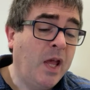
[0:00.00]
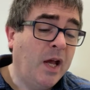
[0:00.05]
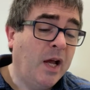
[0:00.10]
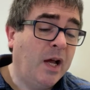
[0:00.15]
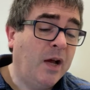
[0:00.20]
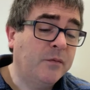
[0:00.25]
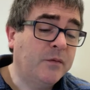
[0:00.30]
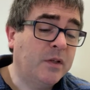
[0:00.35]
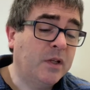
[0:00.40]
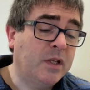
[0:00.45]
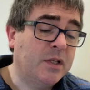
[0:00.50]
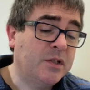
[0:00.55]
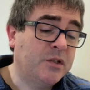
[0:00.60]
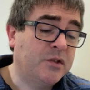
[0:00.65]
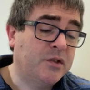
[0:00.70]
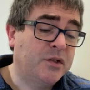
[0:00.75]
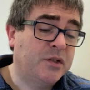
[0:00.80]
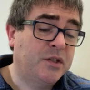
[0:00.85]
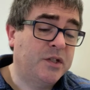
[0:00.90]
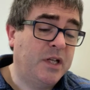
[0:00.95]
After this,
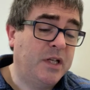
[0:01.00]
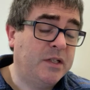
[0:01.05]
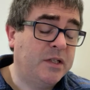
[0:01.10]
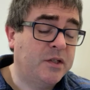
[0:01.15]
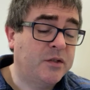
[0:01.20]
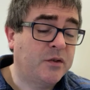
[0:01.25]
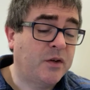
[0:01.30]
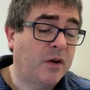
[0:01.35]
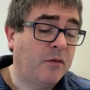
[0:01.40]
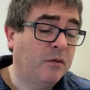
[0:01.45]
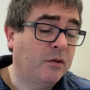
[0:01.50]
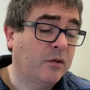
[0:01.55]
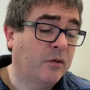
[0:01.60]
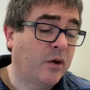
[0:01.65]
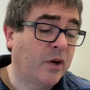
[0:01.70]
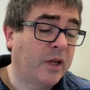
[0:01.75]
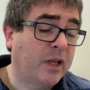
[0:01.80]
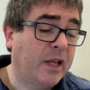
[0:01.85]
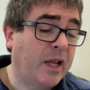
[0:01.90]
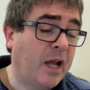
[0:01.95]
Jesus travelled
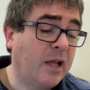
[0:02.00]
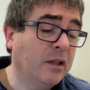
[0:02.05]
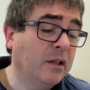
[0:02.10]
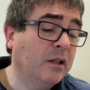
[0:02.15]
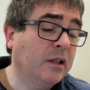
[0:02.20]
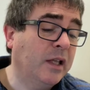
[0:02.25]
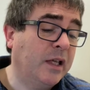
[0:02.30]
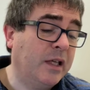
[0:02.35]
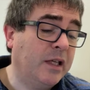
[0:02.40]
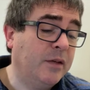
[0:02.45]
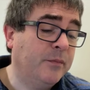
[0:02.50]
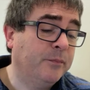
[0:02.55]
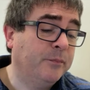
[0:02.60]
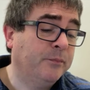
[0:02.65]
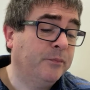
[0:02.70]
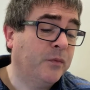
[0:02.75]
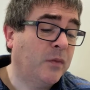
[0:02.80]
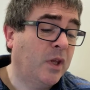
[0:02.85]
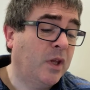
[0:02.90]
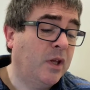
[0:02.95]
around Galilee.
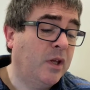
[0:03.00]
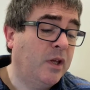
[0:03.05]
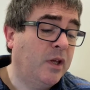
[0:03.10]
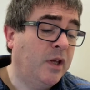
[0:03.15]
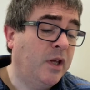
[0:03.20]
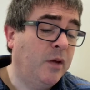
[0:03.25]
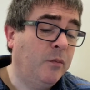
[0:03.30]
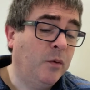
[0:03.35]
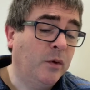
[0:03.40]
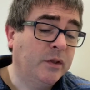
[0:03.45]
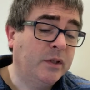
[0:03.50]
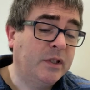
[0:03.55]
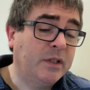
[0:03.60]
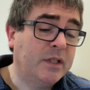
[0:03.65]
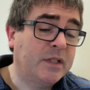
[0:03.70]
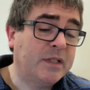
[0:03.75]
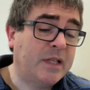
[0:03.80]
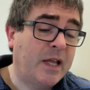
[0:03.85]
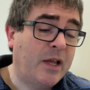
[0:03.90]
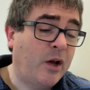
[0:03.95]
He wanted to
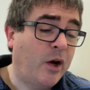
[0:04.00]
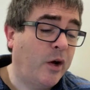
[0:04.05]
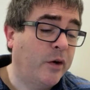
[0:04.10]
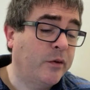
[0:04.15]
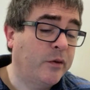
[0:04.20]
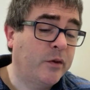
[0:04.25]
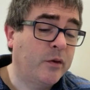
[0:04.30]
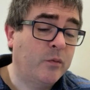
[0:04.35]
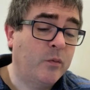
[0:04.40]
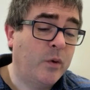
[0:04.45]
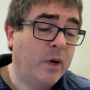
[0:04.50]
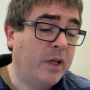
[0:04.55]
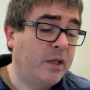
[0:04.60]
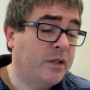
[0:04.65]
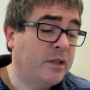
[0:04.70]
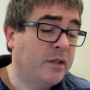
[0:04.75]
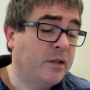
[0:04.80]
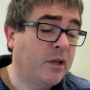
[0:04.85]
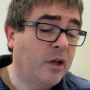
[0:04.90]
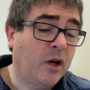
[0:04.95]
stay out of the
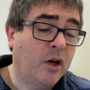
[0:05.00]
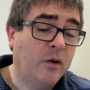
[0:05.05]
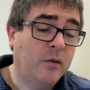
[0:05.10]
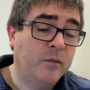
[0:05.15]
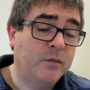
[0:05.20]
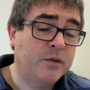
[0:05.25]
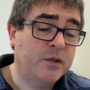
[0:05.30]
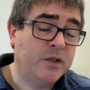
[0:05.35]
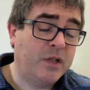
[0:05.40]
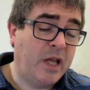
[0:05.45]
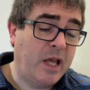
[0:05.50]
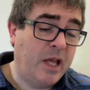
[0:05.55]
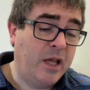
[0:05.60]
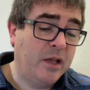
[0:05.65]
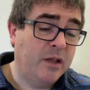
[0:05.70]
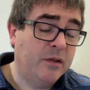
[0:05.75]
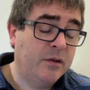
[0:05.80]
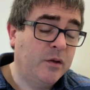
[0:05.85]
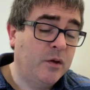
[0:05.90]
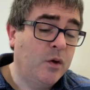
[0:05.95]
region of
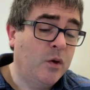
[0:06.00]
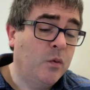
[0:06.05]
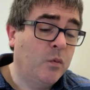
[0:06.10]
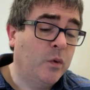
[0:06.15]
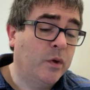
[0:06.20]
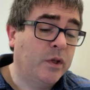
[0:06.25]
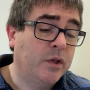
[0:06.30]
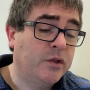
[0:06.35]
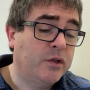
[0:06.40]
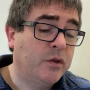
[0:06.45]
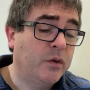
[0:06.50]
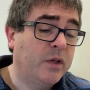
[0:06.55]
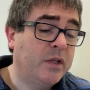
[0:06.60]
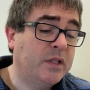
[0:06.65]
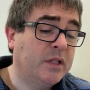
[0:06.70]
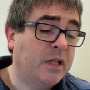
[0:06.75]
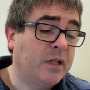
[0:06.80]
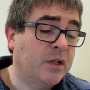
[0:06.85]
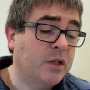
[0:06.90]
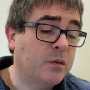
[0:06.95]
Judea, where the
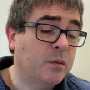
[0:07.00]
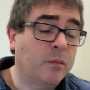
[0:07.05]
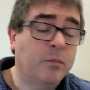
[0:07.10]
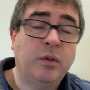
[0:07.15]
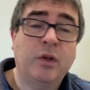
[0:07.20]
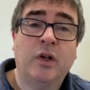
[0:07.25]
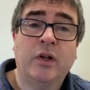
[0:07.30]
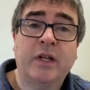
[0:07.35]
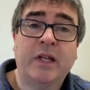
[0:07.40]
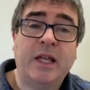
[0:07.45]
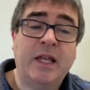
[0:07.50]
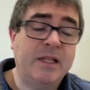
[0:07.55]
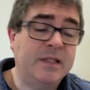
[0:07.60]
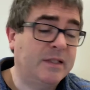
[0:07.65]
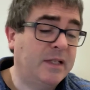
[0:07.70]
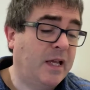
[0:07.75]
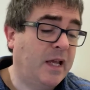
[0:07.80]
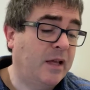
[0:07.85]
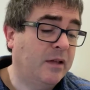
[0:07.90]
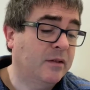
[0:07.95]
Jewish leaders were plotting his
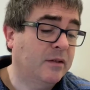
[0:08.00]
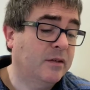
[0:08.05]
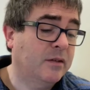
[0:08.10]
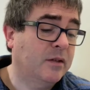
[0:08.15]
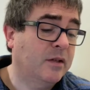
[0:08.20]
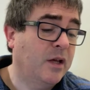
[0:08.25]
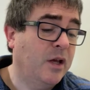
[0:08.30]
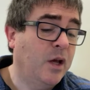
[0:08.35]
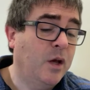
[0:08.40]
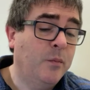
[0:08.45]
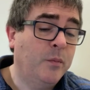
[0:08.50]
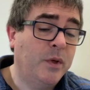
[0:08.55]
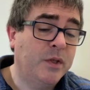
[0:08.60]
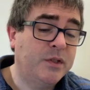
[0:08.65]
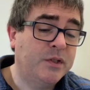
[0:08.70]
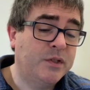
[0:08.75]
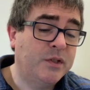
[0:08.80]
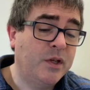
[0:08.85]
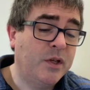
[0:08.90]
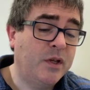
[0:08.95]
death. But
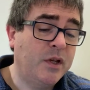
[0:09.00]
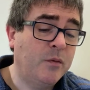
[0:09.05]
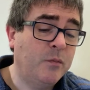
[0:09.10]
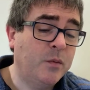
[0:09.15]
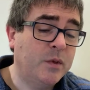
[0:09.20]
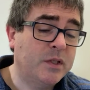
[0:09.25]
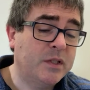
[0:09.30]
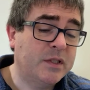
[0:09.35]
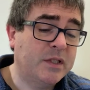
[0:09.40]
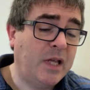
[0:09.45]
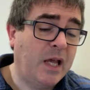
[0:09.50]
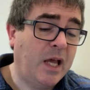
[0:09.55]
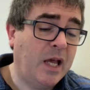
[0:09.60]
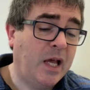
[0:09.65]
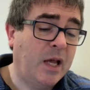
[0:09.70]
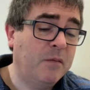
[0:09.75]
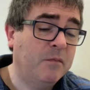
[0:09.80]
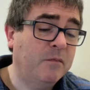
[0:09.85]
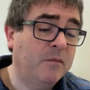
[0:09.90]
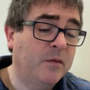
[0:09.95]
soon it was
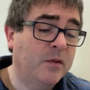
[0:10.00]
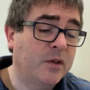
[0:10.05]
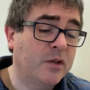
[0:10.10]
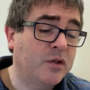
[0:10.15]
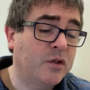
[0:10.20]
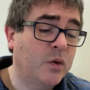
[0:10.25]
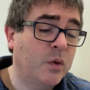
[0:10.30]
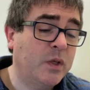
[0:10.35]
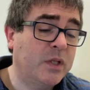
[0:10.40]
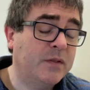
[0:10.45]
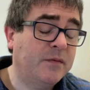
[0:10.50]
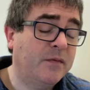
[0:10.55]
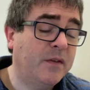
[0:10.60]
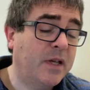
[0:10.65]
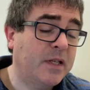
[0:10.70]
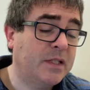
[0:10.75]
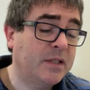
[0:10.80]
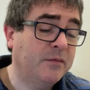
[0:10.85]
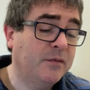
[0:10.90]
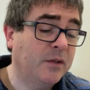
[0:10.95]
time for the Jewish
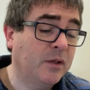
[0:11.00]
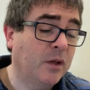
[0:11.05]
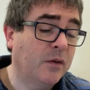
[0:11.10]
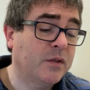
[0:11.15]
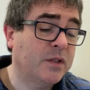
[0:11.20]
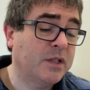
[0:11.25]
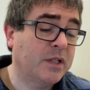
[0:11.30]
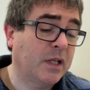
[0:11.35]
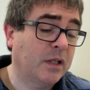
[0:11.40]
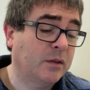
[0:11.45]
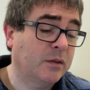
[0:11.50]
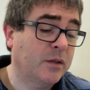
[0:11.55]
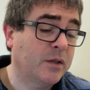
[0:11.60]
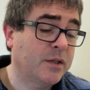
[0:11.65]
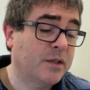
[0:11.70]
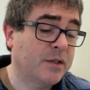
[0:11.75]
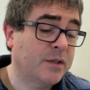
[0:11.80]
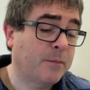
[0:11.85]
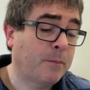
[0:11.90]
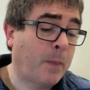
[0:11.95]
festival of
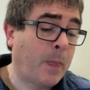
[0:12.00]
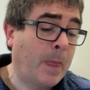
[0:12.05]
shelters.